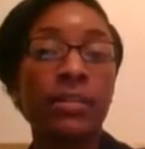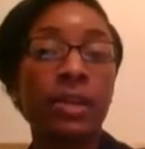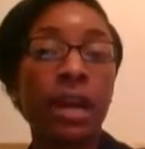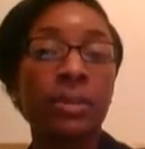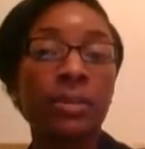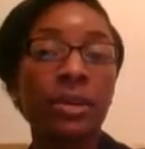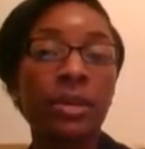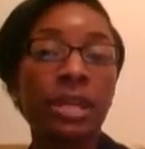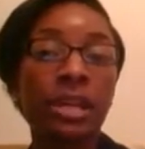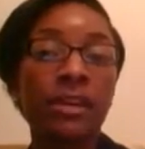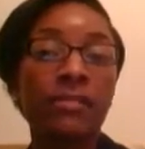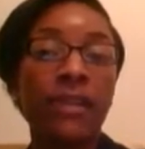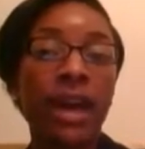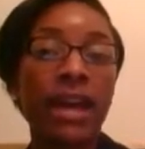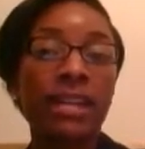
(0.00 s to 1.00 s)
primary
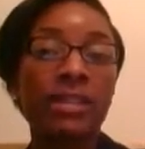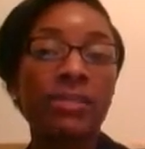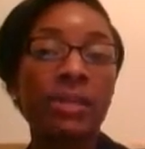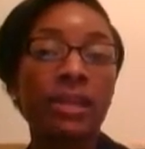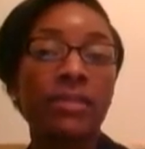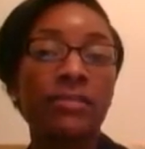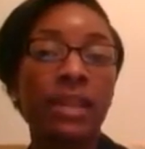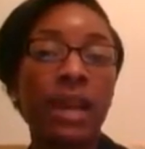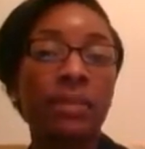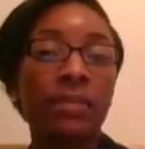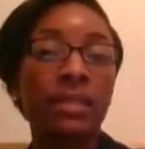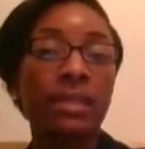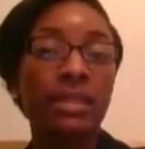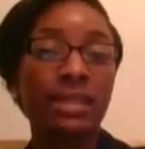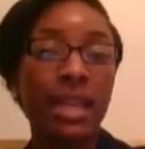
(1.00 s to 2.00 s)
care of asthma have not
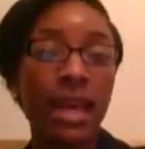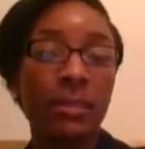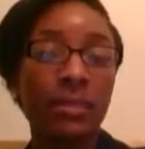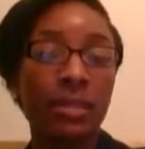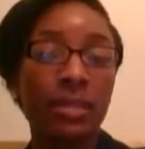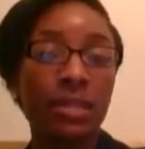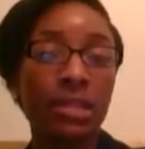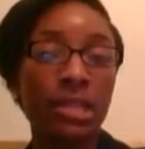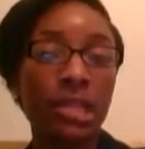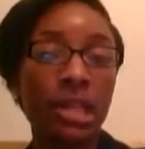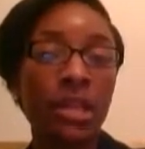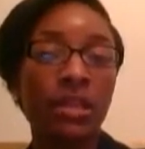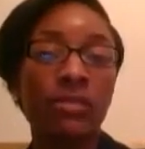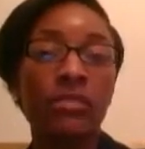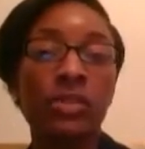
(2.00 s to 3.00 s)
been established
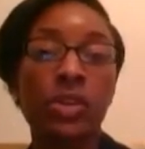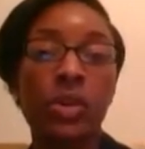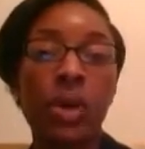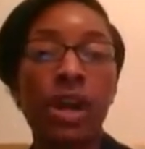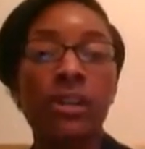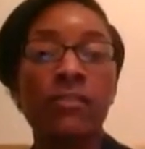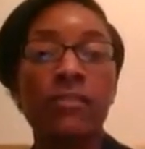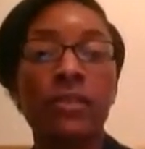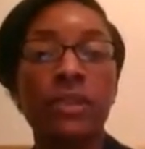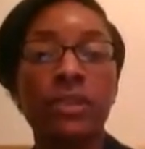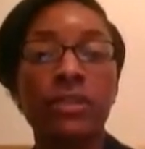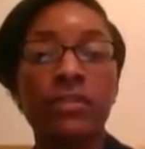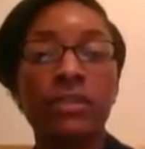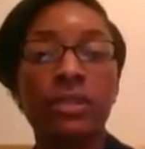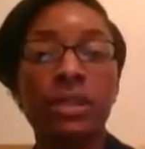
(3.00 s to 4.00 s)
and require
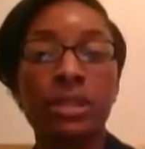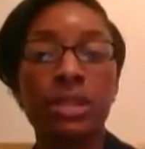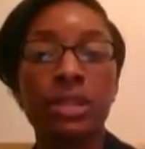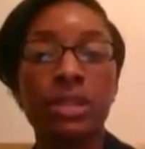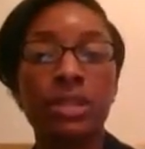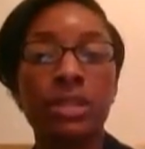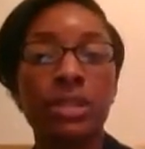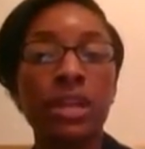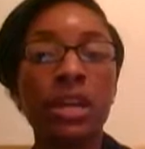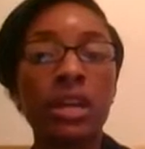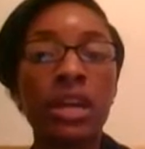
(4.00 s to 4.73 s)
further research.